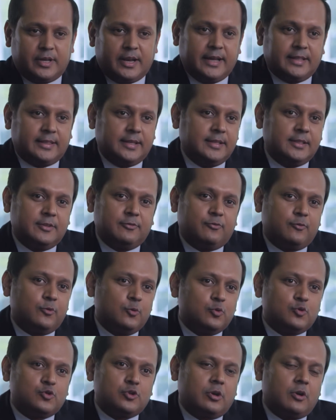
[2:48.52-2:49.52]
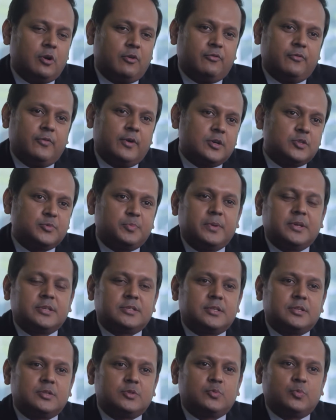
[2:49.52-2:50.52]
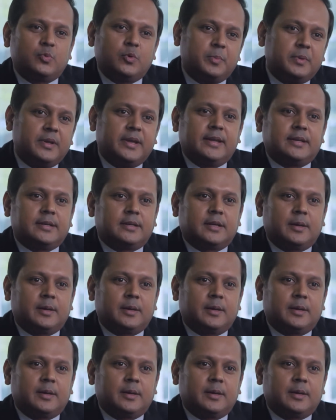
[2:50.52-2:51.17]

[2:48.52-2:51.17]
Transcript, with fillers: And I think the future of workspaces would be gated